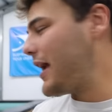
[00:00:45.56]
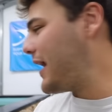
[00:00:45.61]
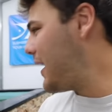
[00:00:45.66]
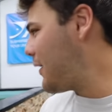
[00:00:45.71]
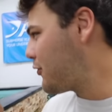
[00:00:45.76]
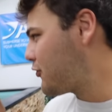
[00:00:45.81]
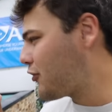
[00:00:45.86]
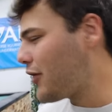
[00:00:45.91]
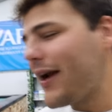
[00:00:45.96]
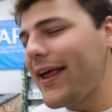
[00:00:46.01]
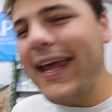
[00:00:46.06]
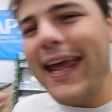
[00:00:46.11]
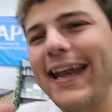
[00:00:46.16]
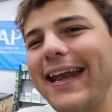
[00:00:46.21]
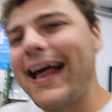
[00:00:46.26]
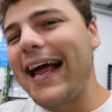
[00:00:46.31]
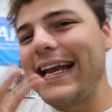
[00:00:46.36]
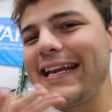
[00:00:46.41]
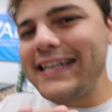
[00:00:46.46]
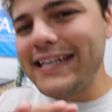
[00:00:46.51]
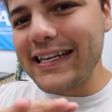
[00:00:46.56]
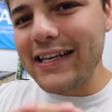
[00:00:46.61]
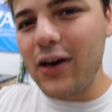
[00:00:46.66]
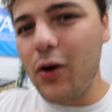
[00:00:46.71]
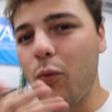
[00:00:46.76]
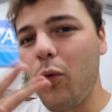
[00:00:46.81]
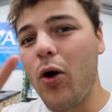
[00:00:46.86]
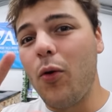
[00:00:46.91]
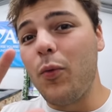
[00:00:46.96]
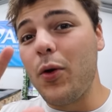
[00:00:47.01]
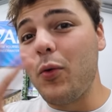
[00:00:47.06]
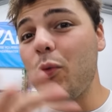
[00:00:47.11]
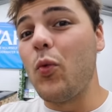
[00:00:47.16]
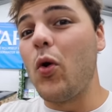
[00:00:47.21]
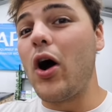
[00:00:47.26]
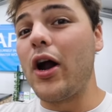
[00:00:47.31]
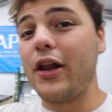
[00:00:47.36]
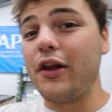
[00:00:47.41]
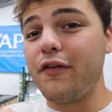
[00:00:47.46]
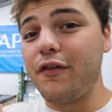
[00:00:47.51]
and I was trying to get an idea of what we
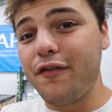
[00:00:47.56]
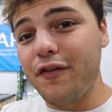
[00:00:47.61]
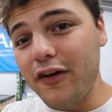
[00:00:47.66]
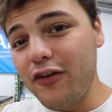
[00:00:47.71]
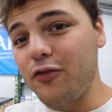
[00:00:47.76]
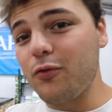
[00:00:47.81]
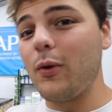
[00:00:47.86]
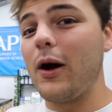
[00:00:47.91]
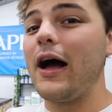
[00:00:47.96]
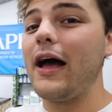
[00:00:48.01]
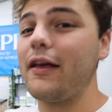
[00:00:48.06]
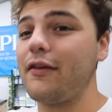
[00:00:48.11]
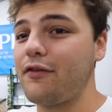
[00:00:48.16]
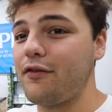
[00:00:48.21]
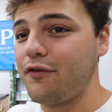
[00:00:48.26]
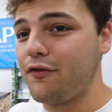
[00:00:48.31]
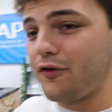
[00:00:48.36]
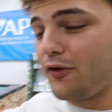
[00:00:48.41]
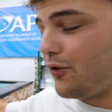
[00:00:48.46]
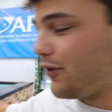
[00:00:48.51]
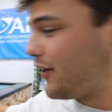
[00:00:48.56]
wanted fish-wise for